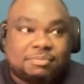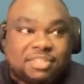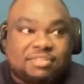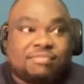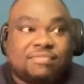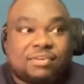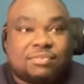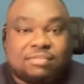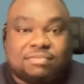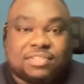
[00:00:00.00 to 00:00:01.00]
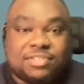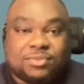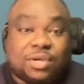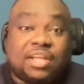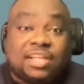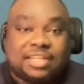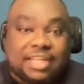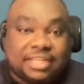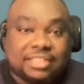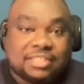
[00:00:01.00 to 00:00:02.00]
specific reference to early
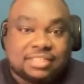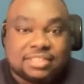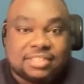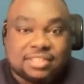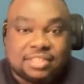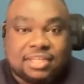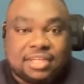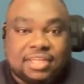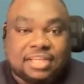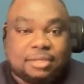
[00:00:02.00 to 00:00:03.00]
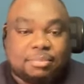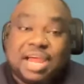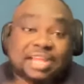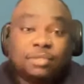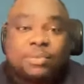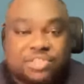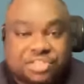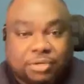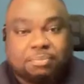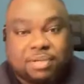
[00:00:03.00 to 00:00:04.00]
'90s Kenya. But I did want to
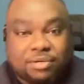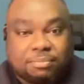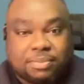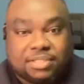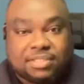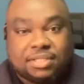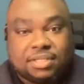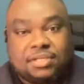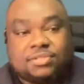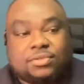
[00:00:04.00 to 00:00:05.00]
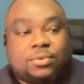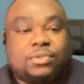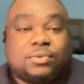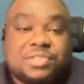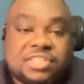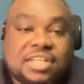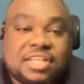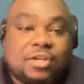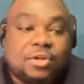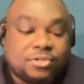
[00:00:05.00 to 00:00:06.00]
shout period piece. Mm. So there was just
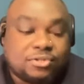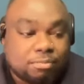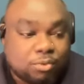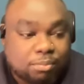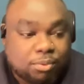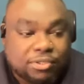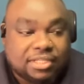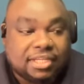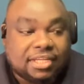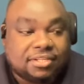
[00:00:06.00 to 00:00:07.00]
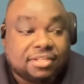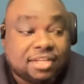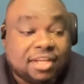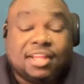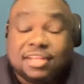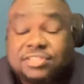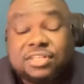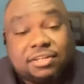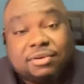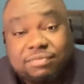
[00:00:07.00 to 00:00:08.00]
a lot of mood boarding and
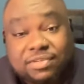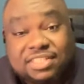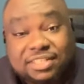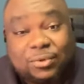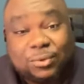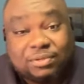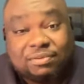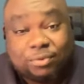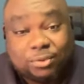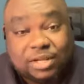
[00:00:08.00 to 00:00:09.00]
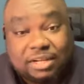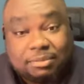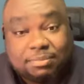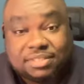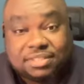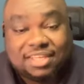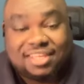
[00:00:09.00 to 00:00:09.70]
literally referencing old photo albums